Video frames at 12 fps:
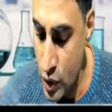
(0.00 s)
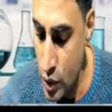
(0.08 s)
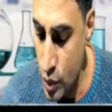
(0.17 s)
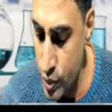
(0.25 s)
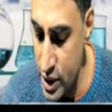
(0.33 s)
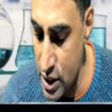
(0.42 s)

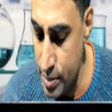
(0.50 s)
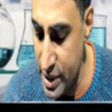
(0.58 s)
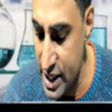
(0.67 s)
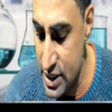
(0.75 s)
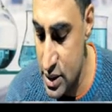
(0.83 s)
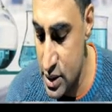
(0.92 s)
with a
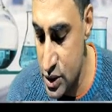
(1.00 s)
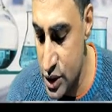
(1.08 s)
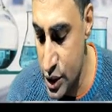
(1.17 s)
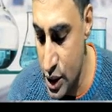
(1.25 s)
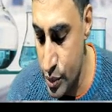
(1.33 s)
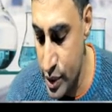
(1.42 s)
base.
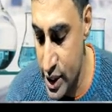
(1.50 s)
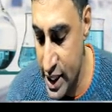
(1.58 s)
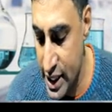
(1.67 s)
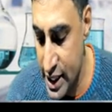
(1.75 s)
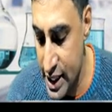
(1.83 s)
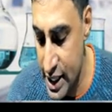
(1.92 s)
Generally, we
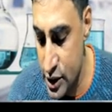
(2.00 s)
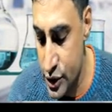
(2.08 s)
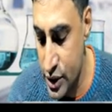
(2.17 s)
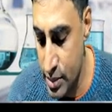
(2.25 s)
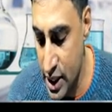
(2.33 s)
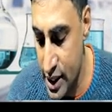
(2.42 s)
take
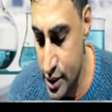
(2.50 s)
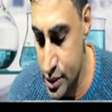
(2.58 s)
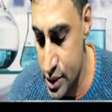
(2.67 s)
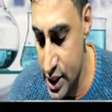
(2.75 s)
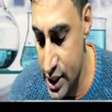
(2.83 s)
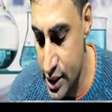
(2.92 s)
calcium
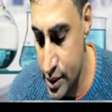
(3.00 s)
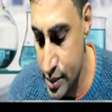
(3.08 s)
hydroxide.